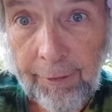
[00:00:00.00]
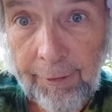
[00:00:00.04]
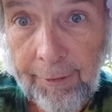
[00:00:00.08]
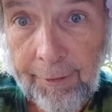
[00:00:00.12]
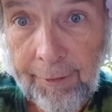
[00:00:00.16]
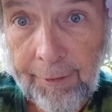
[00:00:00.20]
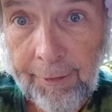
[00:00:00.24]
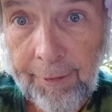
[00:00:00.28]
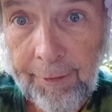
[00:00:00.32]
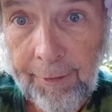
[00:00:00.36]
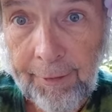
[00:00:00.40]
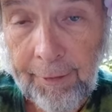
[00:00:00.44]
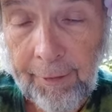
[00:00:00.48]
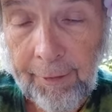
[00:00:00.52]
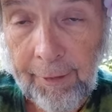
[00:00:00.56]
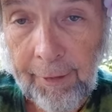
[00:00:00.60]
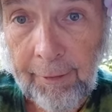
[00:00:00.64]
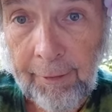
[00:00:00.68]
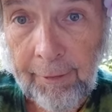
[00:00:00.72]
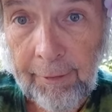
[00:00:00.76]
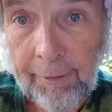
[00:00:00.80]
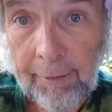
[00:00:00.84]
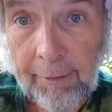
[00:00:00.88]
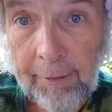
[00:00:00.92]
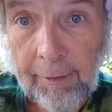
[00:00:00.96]
you know.
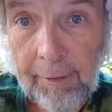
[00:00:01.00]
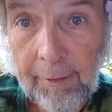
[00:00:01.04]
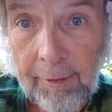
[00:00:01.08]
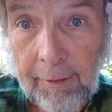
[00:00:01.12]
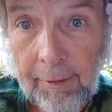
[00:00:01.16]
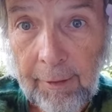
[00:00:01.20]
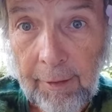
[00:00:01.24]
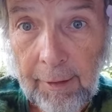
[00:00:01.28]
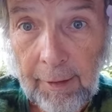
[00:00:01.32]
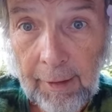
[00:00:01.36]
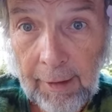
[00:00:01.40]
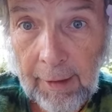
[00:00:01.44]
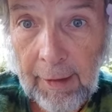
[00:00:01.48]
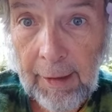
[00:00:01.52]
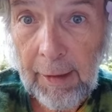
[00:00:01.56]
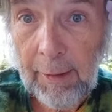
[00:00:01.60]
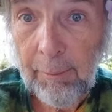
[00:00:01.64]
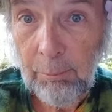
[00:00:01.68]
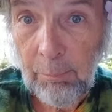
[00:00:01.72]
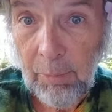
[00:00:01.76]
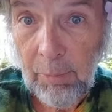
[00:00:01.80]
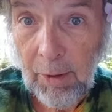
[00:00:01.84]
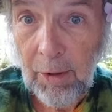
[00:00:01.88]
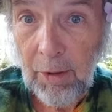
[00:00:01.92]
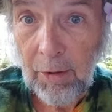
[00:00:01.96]
And
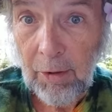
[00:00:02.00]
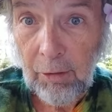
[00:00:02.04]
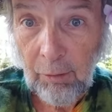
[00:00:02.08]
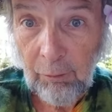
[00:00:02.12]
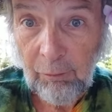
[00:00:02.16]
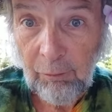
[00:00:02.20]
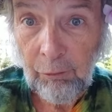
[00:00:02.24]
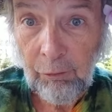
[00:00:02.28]
keep being your